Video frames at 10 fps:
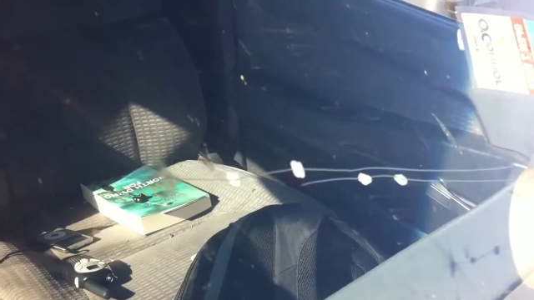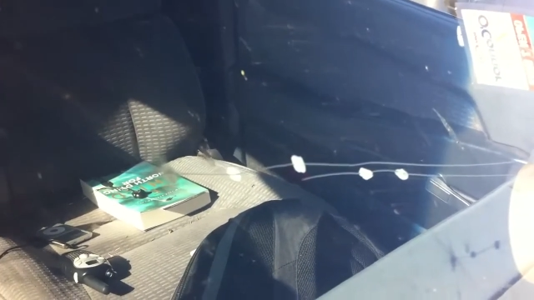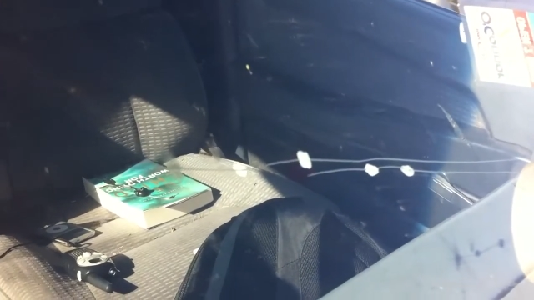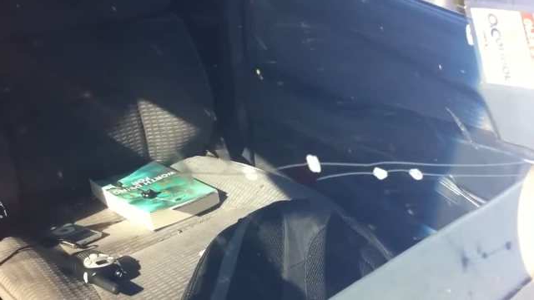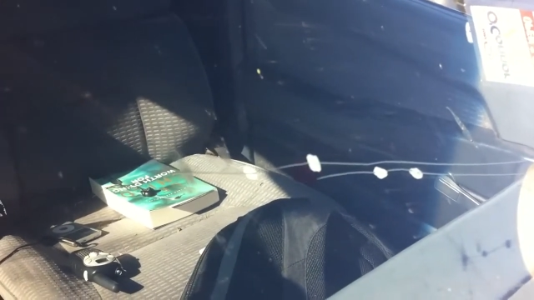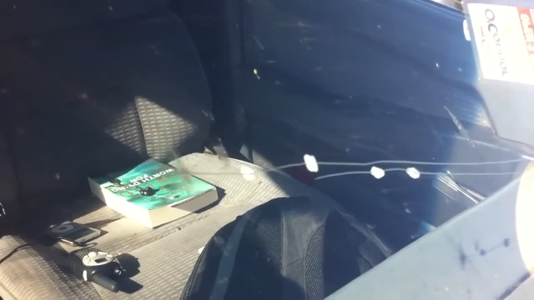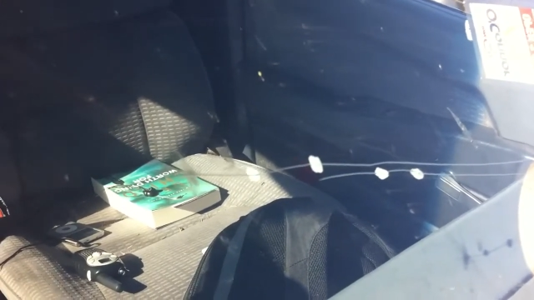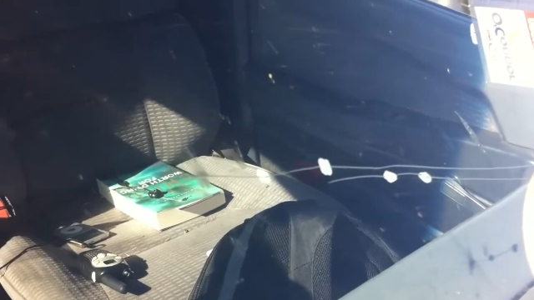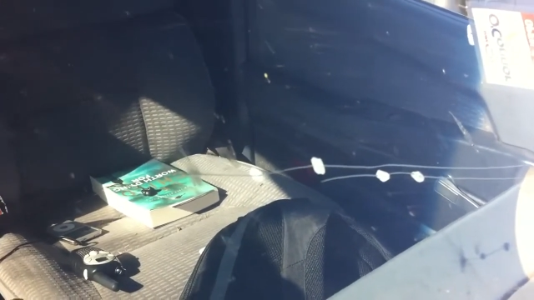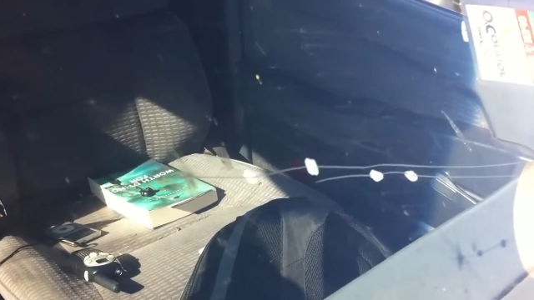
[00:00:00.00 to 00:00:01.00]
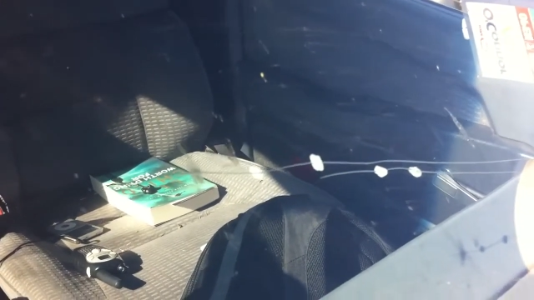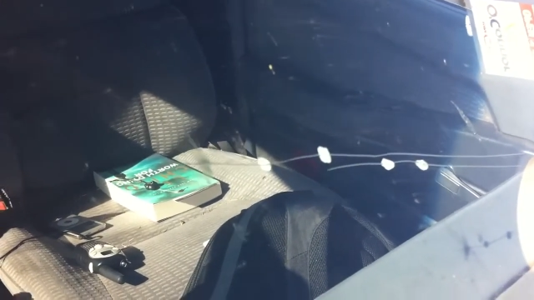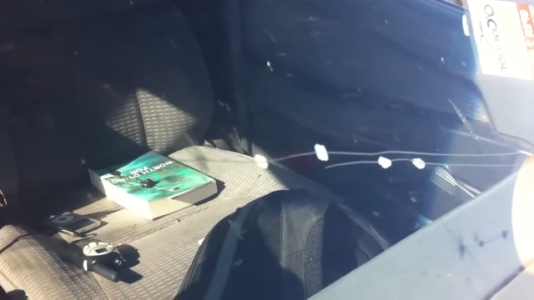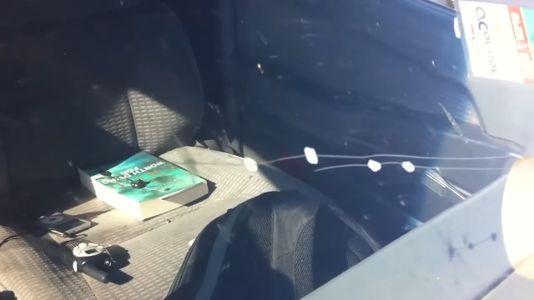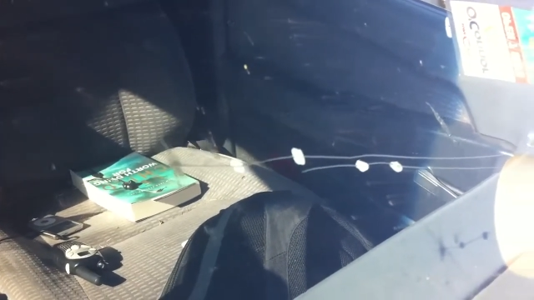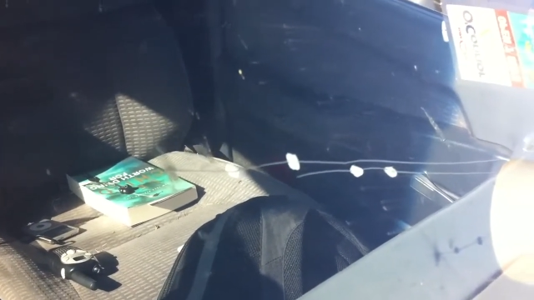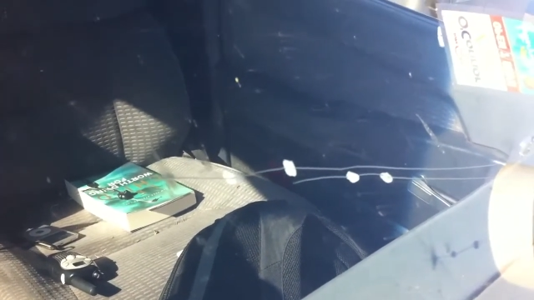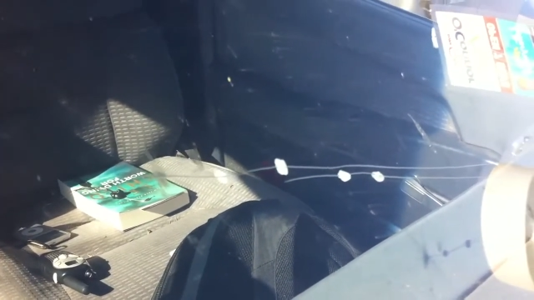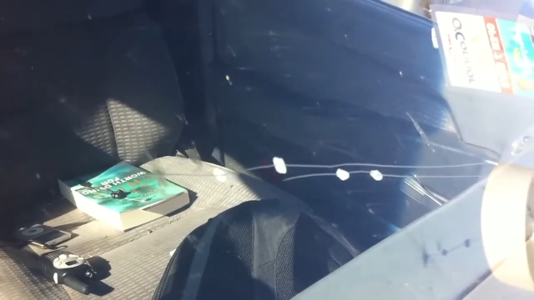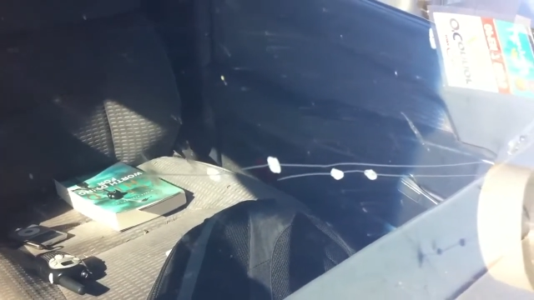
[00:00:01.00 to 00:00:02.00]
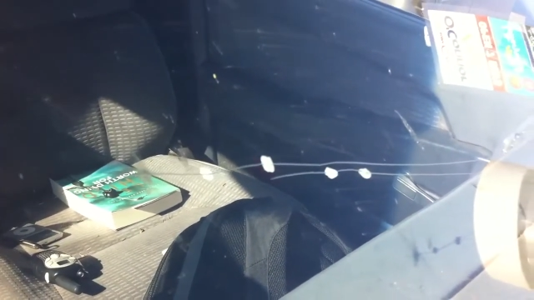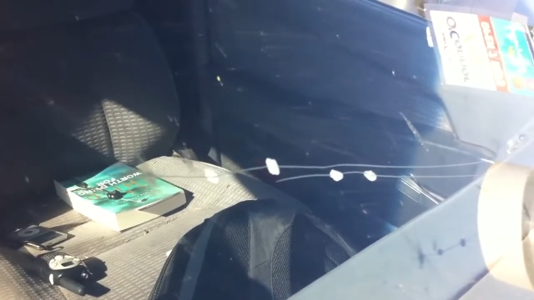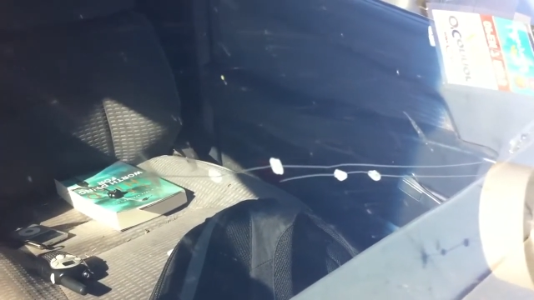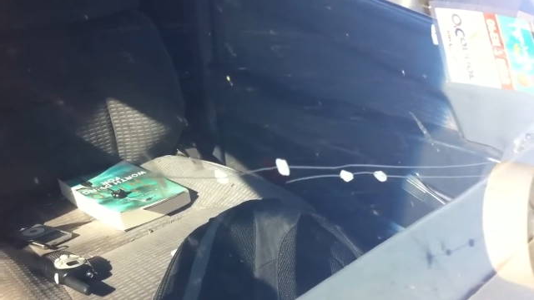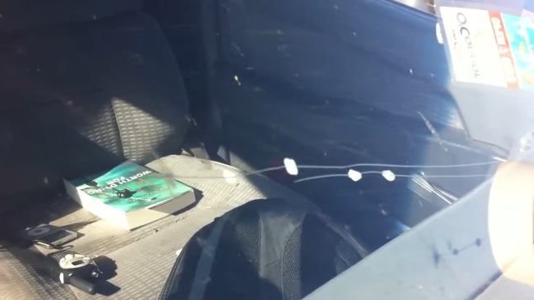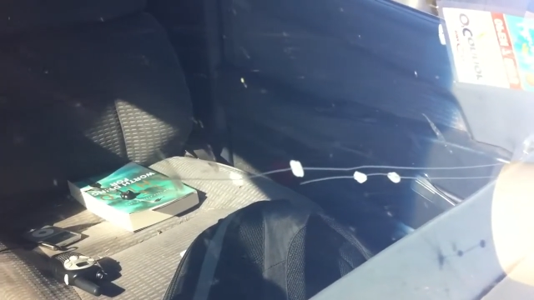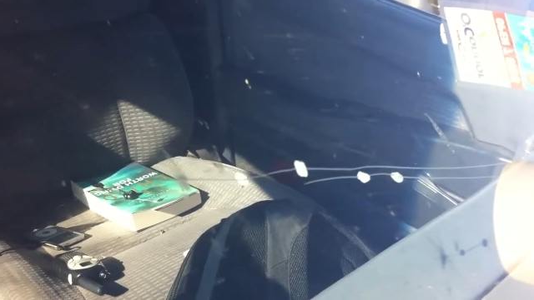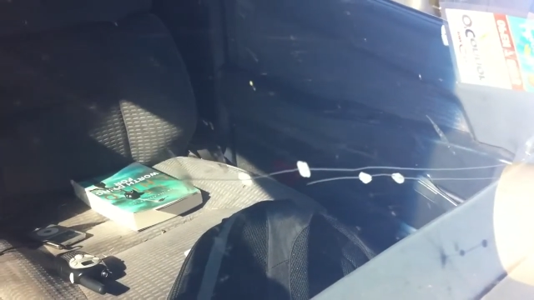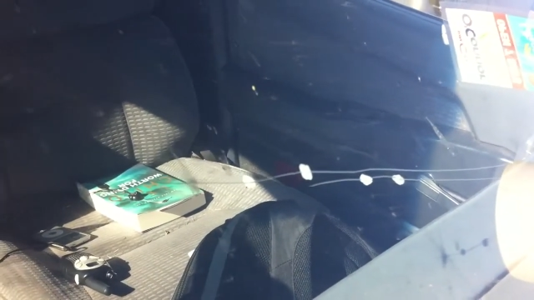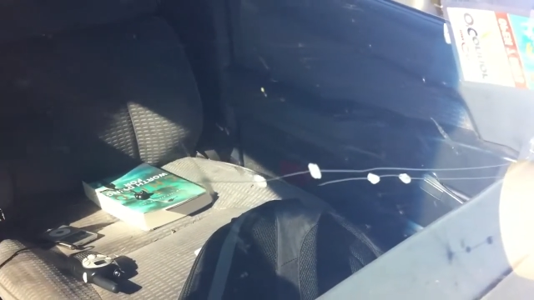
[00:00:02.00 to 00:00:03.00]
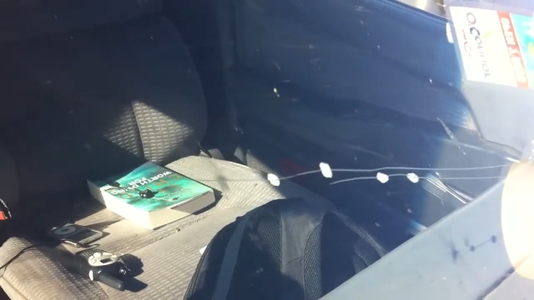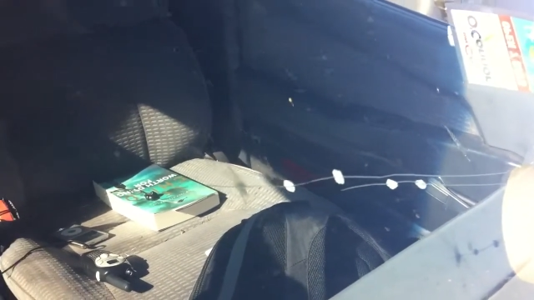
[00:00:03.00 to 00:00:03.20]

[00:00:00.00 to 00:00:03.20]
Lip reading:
No face is visible, so there are no lips to read.